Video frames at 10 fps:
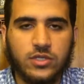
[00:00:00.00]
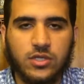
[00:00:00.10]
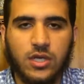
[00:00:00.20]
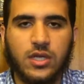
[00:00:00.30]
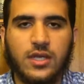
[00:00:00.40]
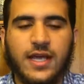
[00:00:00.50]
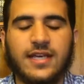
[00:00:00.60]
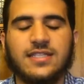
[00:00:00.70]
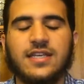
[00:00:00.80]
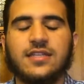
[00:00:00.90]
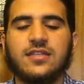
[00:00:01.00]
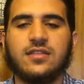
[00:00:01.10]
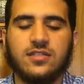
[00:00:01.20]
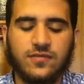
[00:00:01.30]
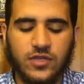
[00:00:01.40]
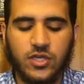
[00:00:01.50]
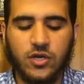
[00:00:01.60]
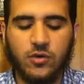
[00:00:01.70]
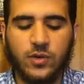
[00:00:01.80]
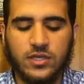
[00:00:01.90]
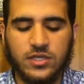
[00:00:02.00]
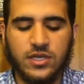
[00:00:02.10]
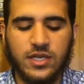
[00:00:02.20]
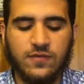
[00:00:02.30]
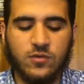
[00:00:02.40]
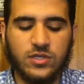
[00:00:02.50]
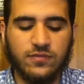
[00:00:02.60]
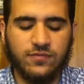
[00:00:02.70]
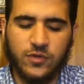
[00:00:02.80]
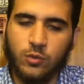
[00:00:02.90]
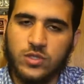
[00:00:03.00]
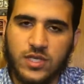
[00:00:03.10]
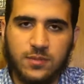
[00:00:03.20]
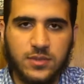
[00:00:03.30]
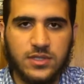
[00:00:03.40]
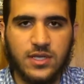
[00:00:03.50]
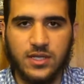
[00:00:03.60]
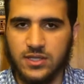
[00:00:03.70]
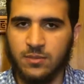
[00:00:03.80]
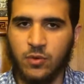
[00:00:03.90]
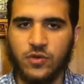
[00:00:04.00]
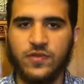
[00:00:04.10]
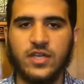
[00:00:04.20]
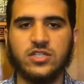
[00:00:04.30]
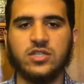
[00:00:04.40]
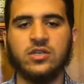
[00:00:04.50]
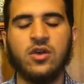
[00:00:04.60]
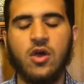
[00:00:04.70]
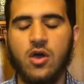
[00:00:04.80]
inshallah, like I said, this video is going to give you some few tips and some motivation